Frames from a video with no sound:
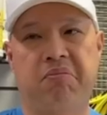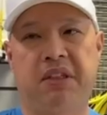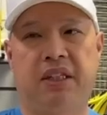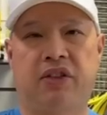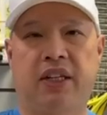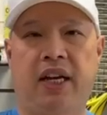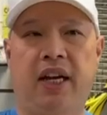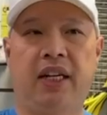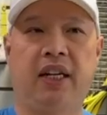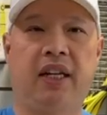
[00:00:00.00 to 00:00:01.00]
It's
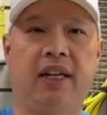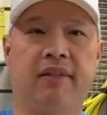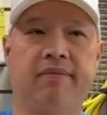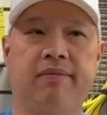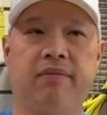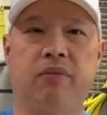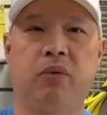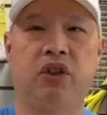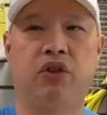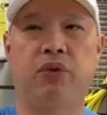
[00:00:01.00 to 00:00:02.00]
kind of like
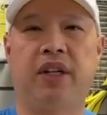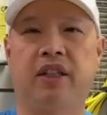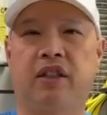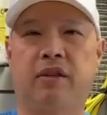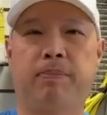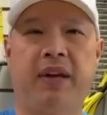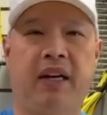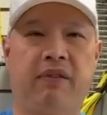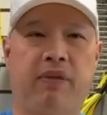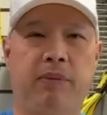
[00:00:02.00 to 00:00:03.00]
what you'd
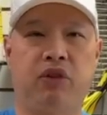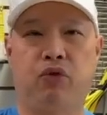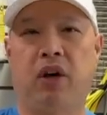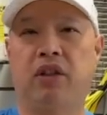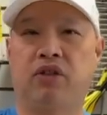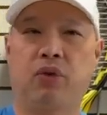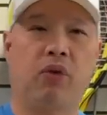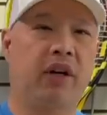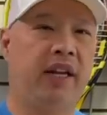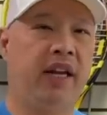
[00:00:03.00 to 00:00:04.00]
expect from a
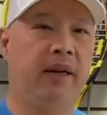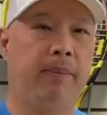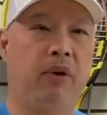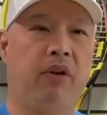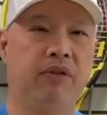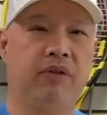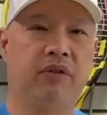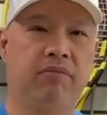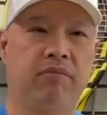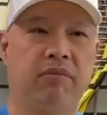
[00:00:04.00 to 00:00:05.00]
drugstore can of balls.
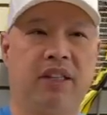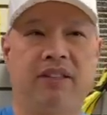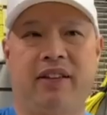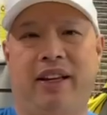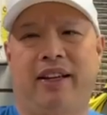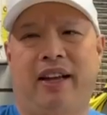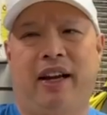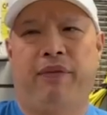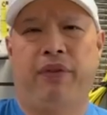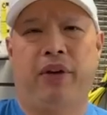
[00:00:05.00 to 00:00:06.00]
Let's say
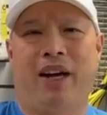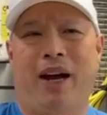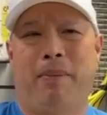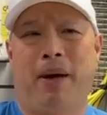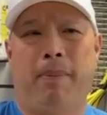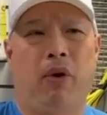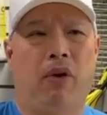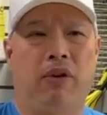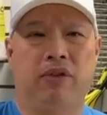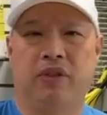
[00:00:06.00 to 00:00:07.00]
I forgot my
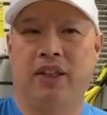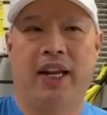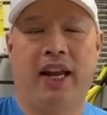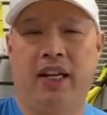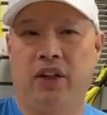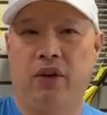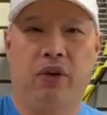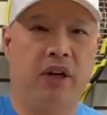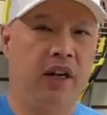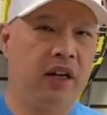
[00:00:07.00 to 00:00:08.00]
balls and I had to
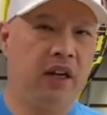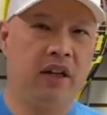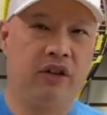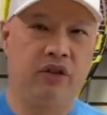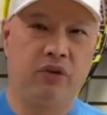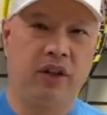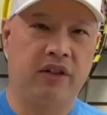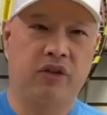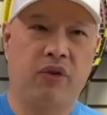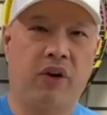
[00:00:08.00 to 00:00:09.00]
go to the
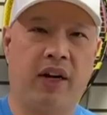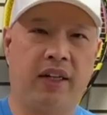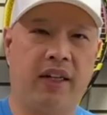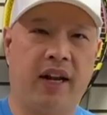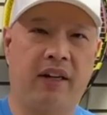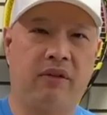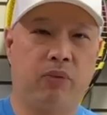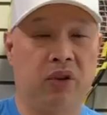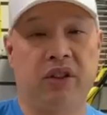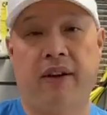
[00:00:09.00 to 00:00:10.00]
drugstore at night,
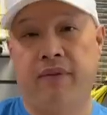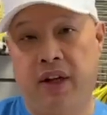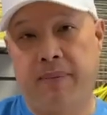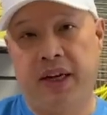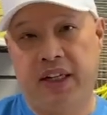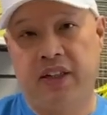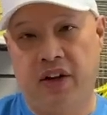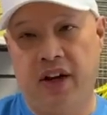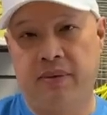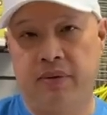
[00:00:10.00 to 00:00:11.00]
which I've done many
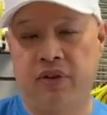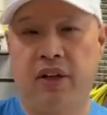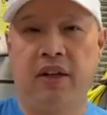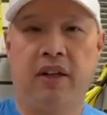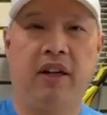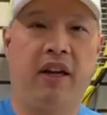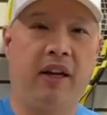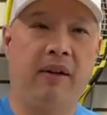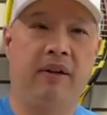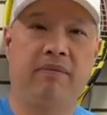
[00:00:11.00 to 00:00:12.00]
times,
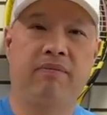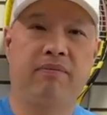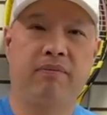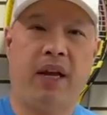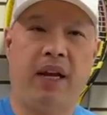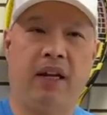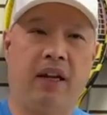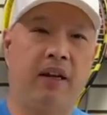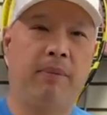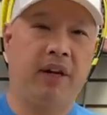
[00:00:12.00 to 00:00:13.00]
and paid a
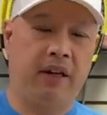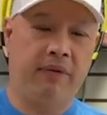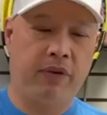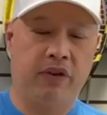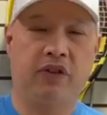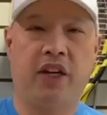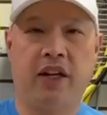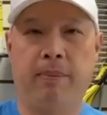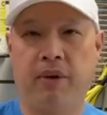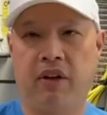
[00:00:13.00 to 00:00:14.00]
lot of money for this can
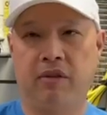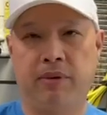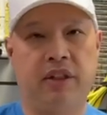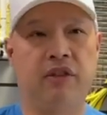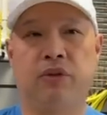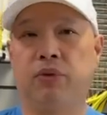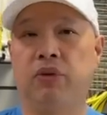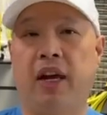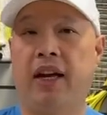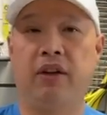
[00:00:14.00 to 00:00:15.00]
of balls because
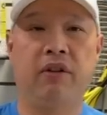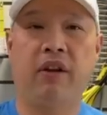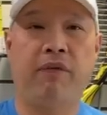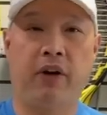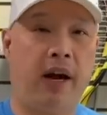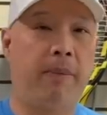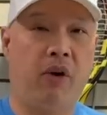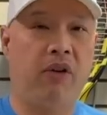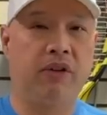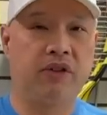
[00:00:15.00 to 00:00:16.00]
I forgot
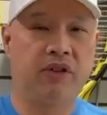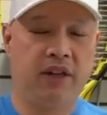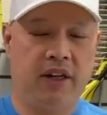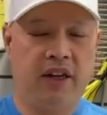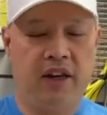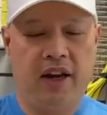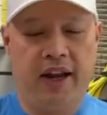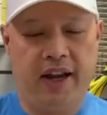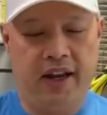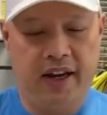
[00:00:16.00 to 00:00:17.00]
balls.
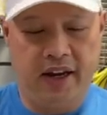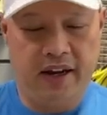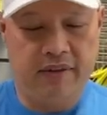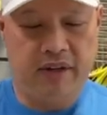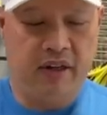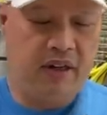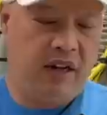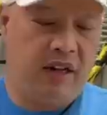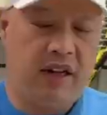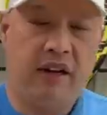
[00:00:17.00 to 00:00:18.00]
And
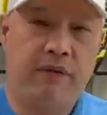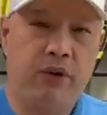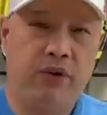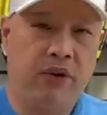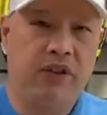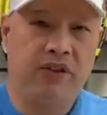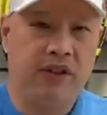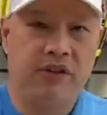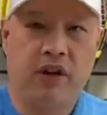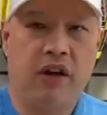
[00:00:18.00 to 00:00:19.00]
a lot of you know this
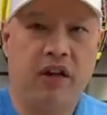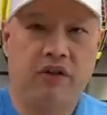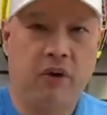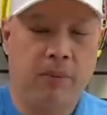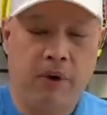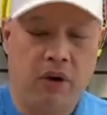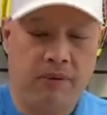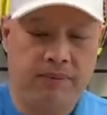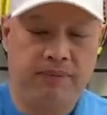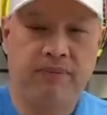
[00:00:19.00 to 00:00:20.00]
as the Costco ball.
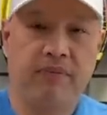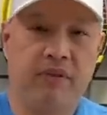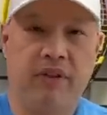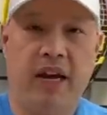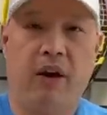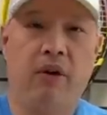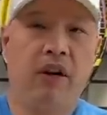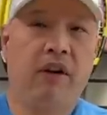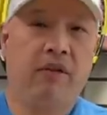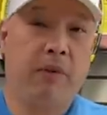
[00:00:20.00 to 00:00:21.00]
Now,
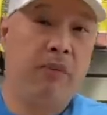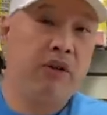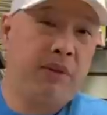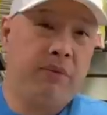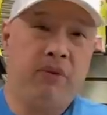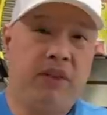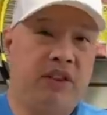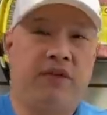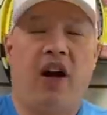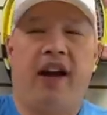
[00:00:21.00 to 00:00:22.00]
for most people, it's
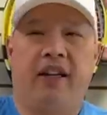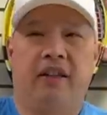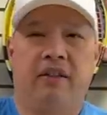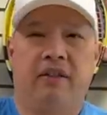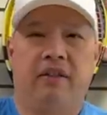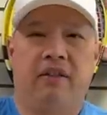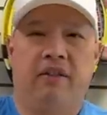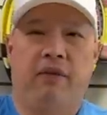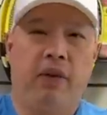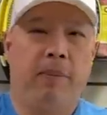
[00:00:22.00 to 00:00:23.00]
fine.
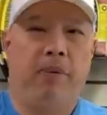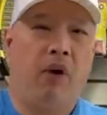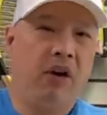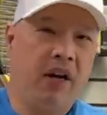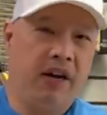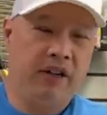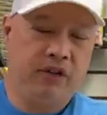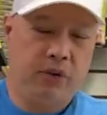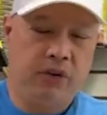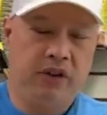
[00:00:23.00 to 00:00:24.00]
For the ball
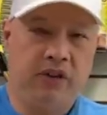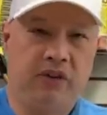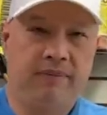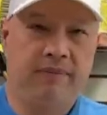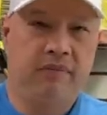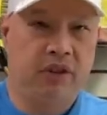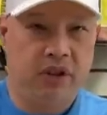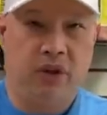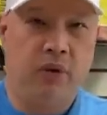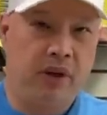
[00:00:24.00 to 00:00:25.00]
connoisseurs,
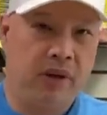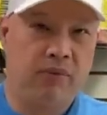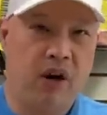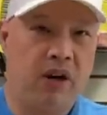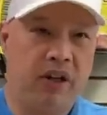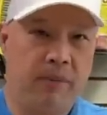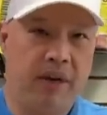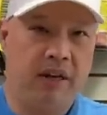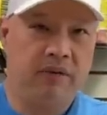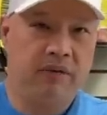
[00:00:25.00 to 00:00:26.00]
you know what I'm talking
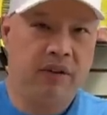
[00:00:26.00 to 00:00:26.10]
about.